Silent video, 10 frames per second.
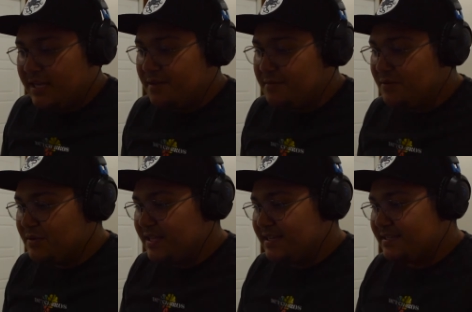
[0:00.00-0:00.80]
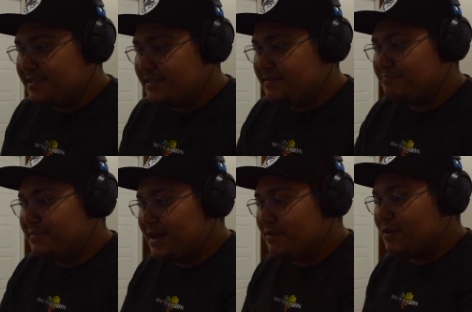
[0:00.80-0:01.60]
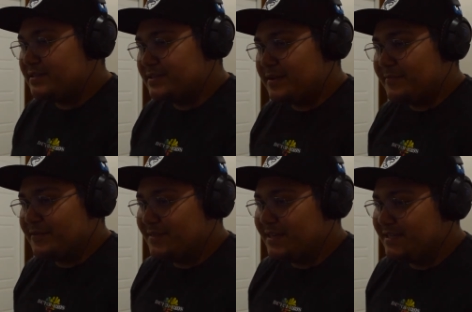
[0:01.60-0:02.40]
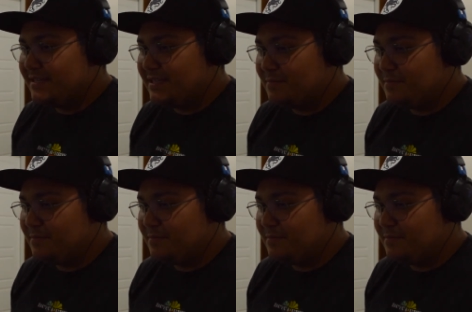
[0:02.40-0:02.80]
keep doing these. I watched a couple of these